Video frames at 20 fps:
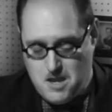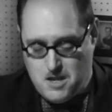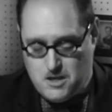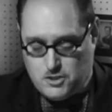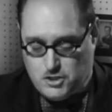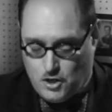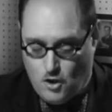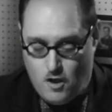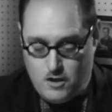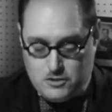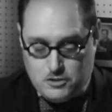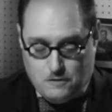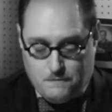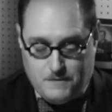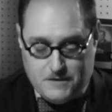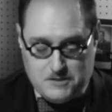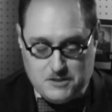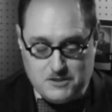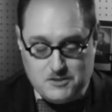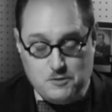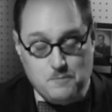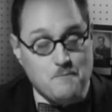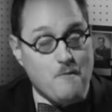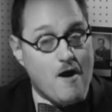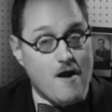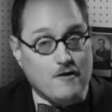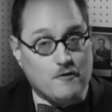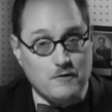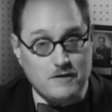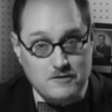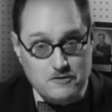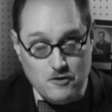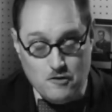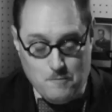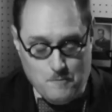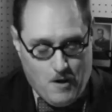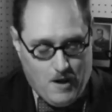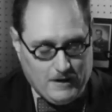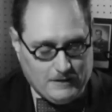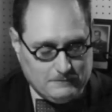She also visits Margaret
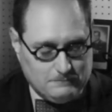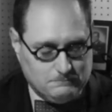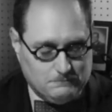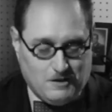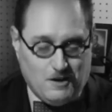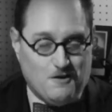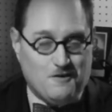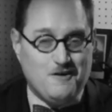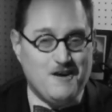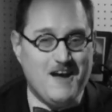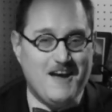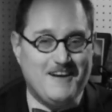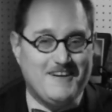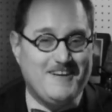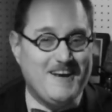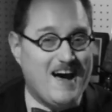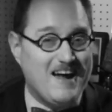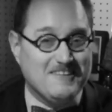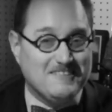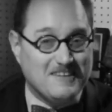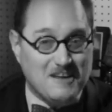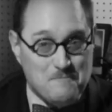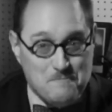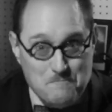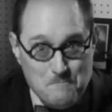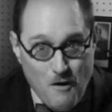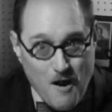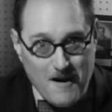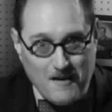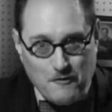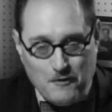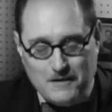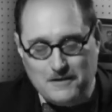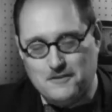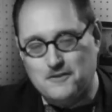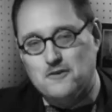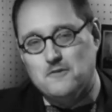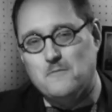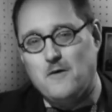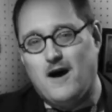Dumont. No, not the
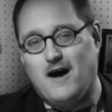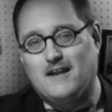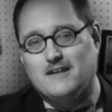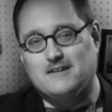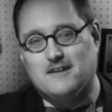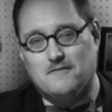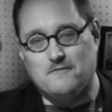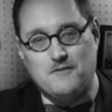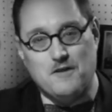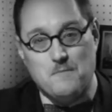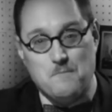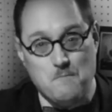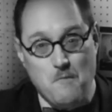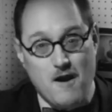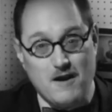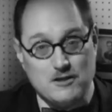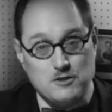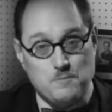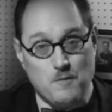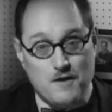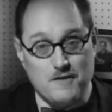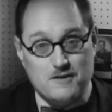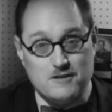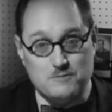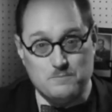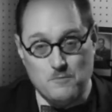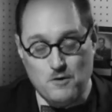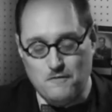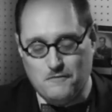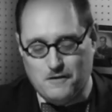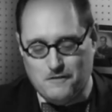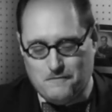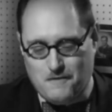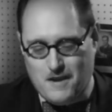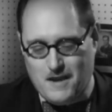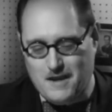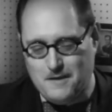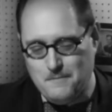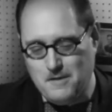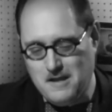Margaret Dumont of the Marx Brothers movie
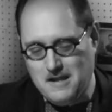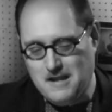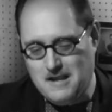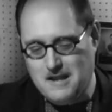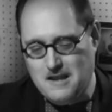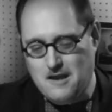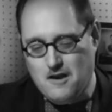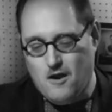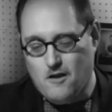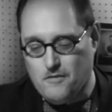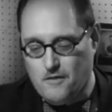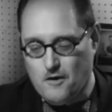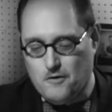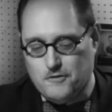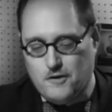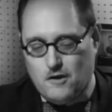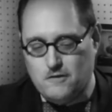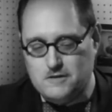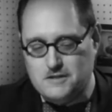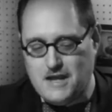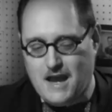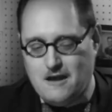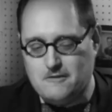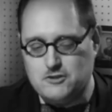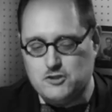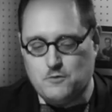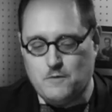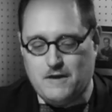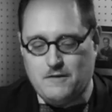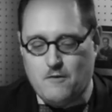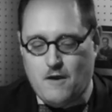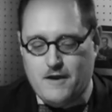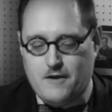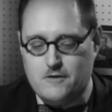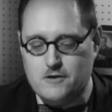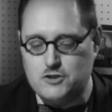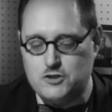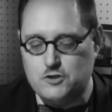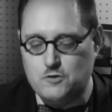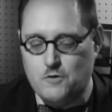fame, though no doubt
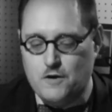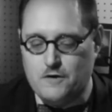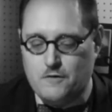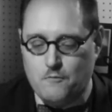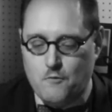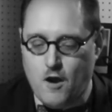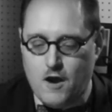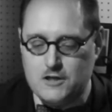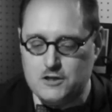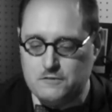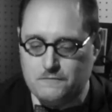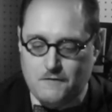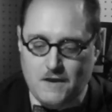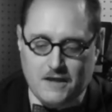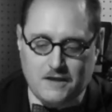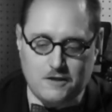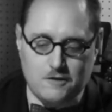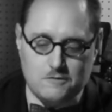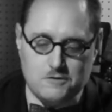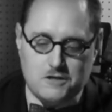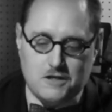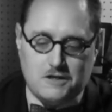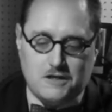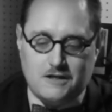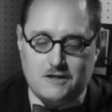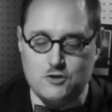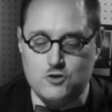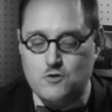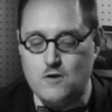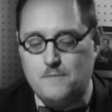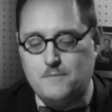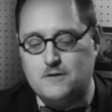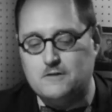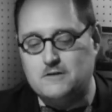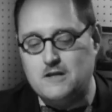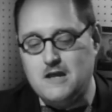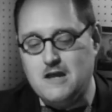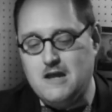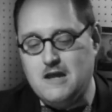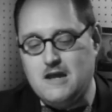screenwriter Stuart Ross Fink used it in
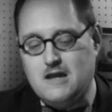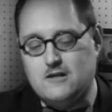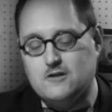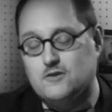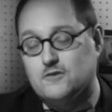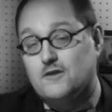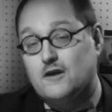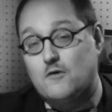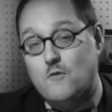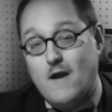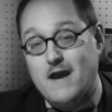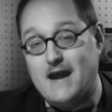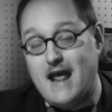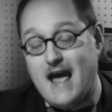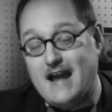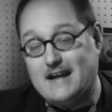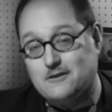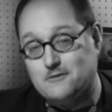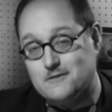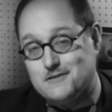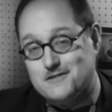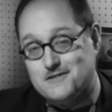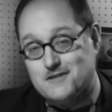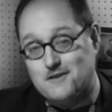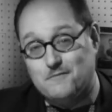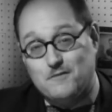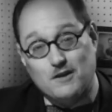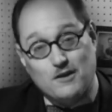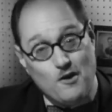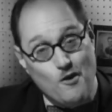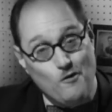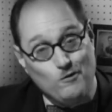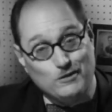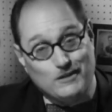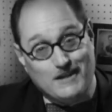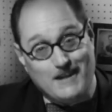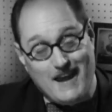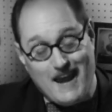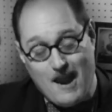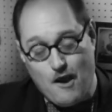tribute to the great actress of the
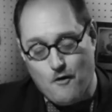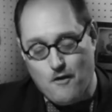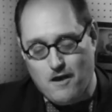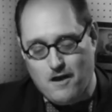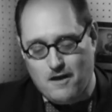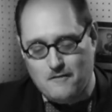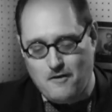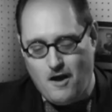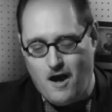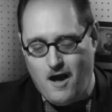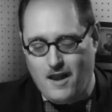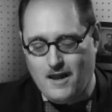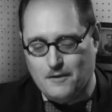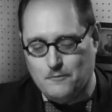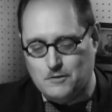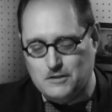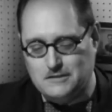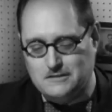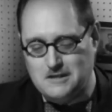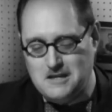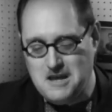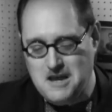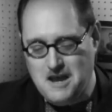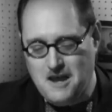golden era of Hollywood.